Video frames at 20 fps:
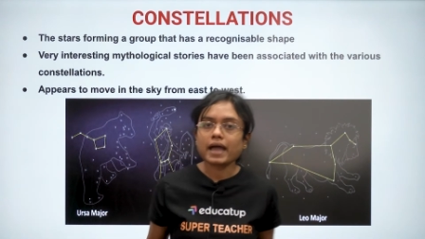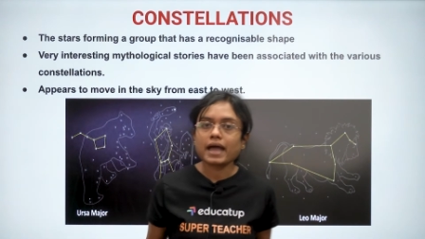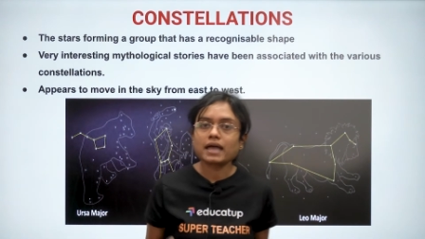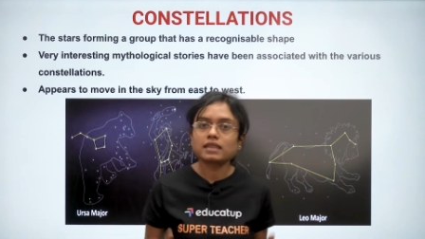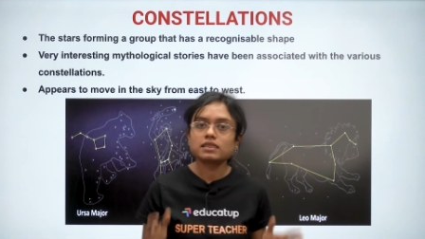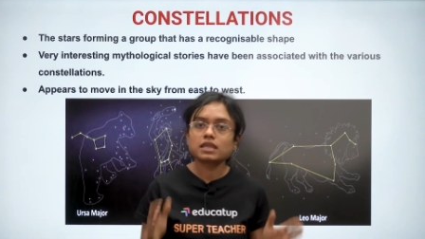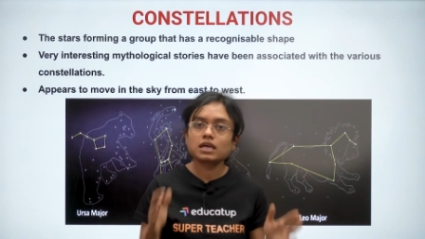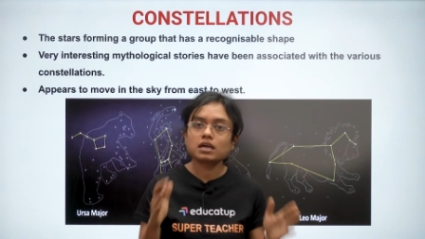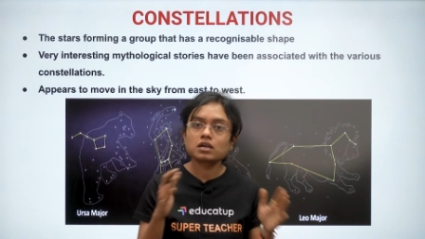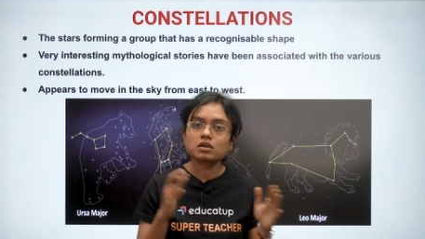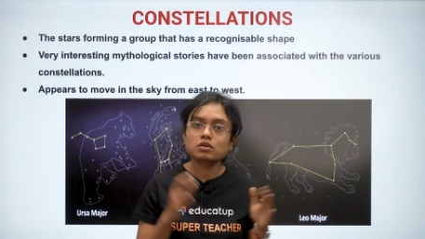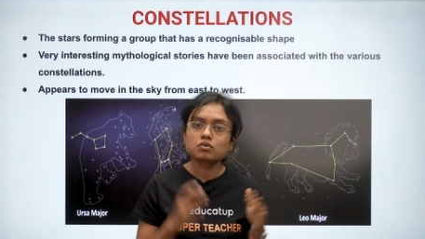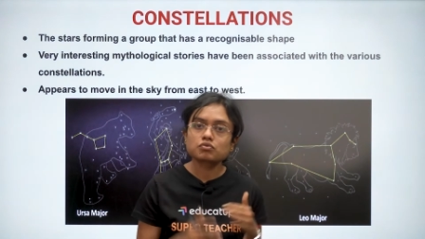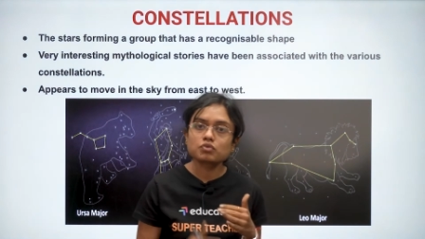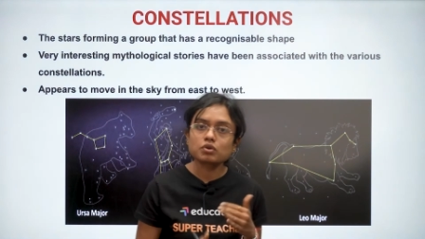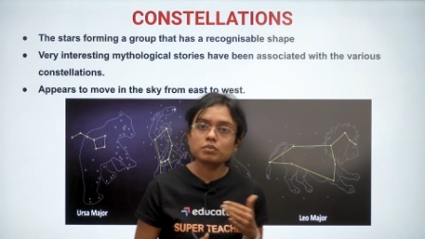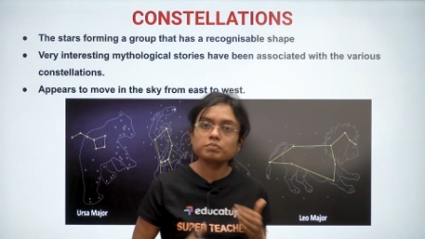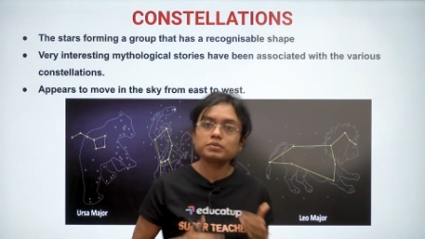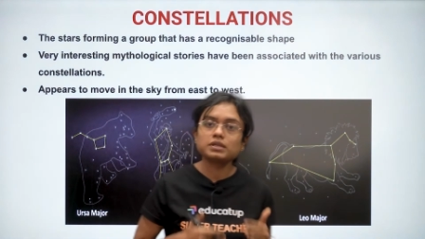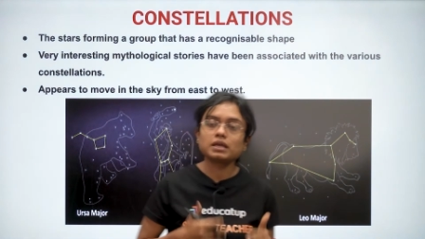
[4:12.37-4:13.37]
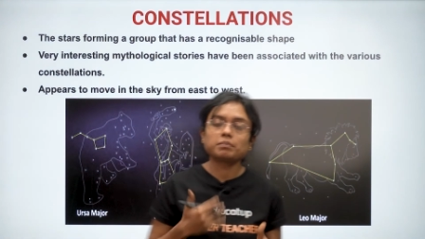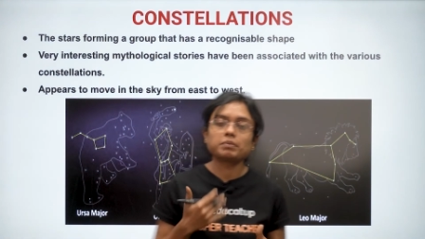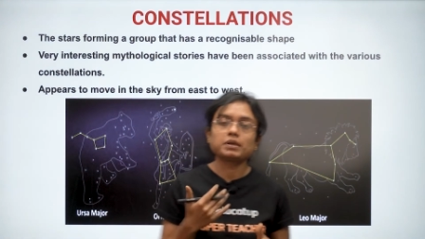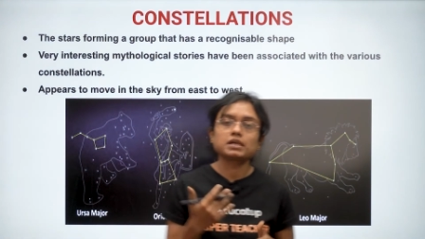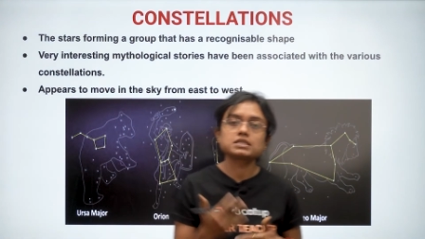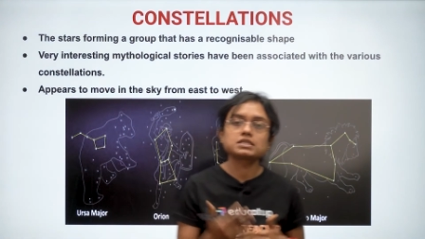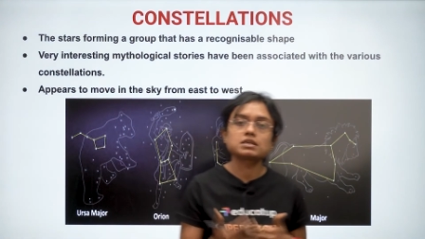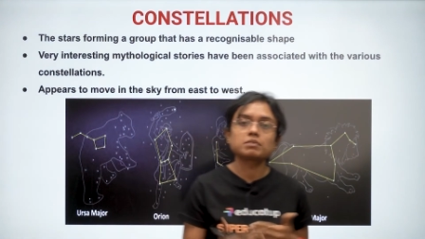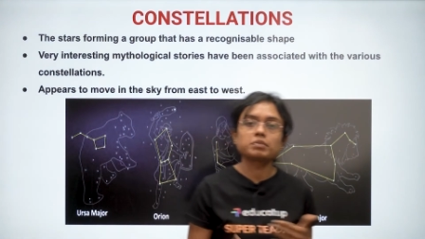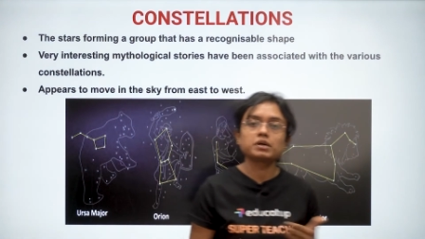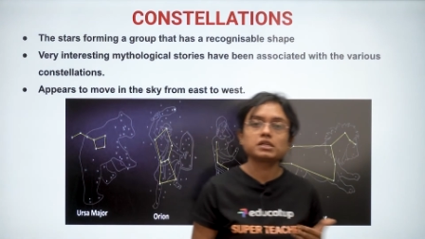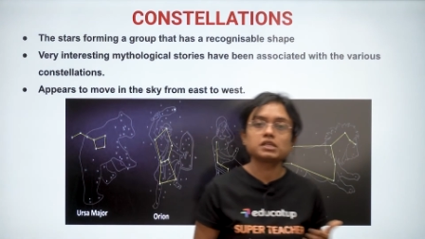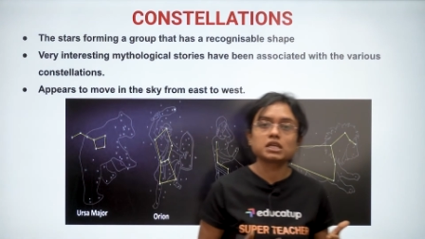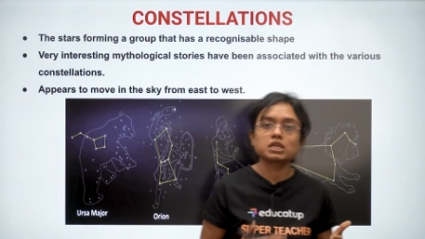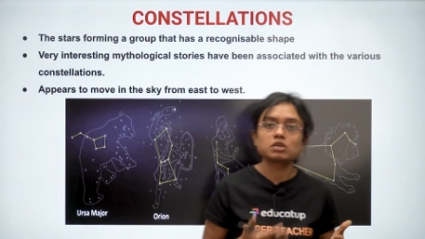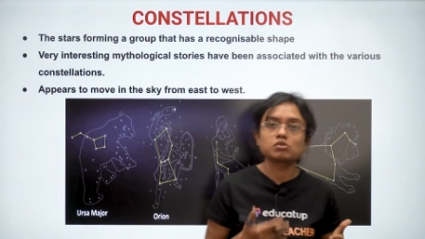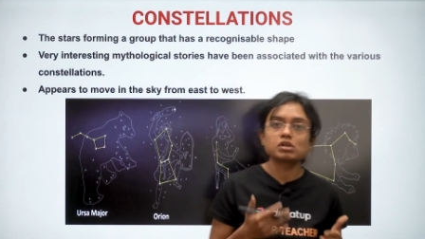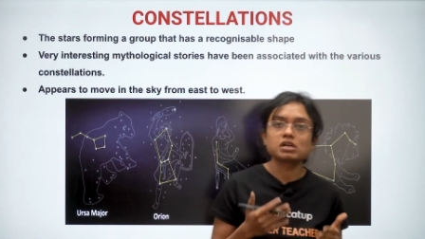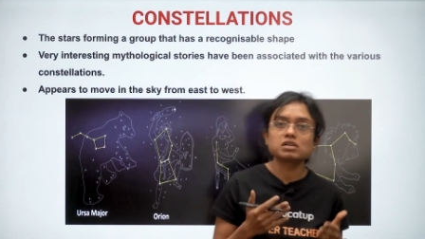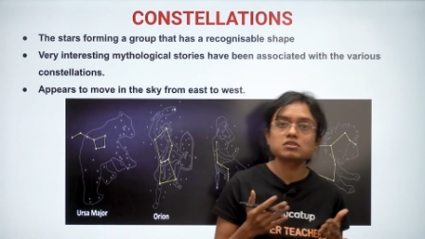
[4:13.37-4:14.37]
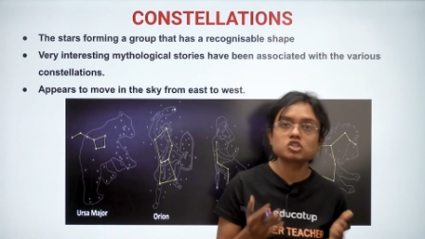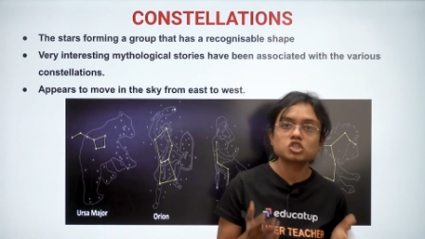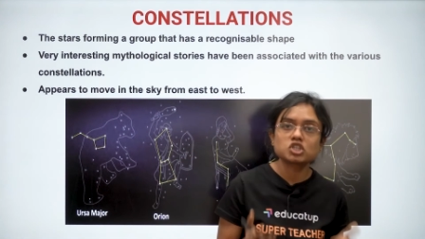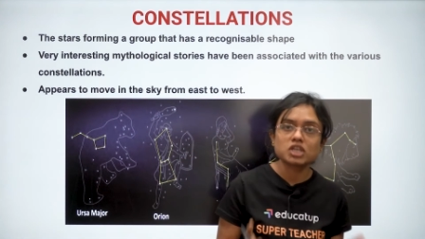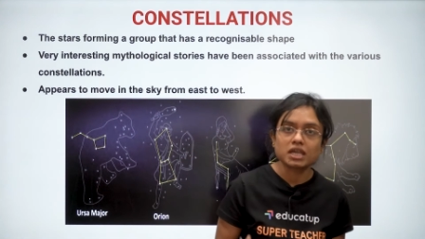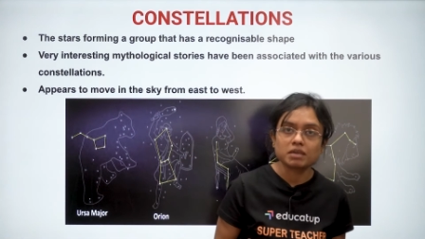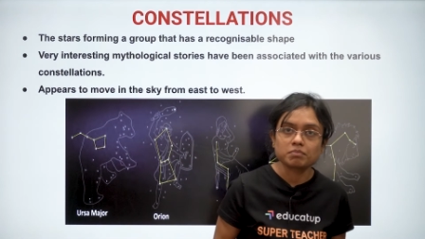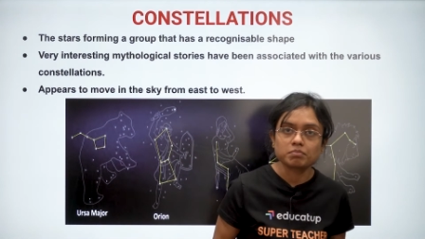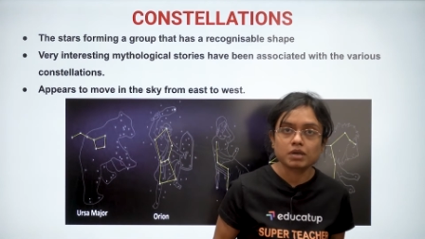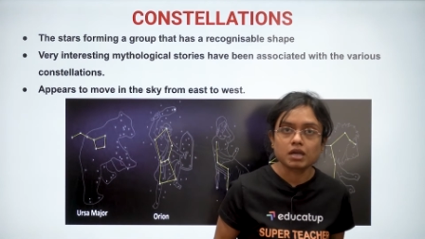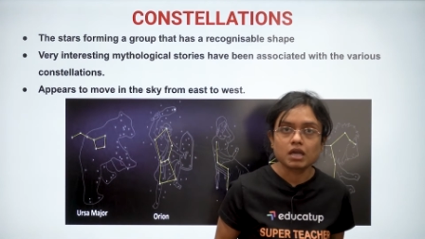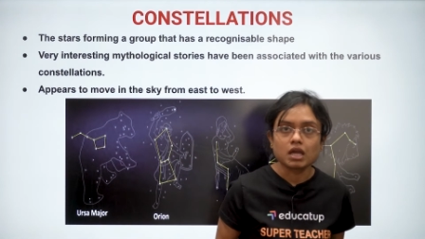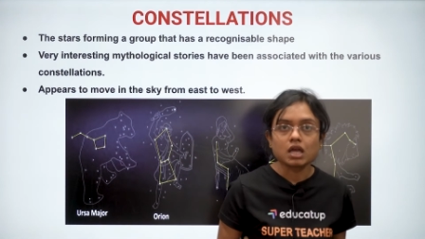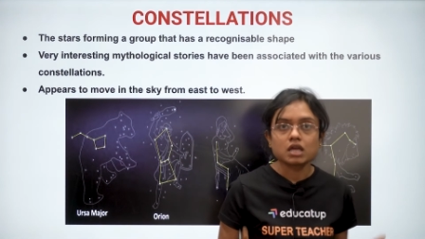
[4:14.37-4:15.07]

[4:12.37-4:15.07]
and their group depicts a particular shape.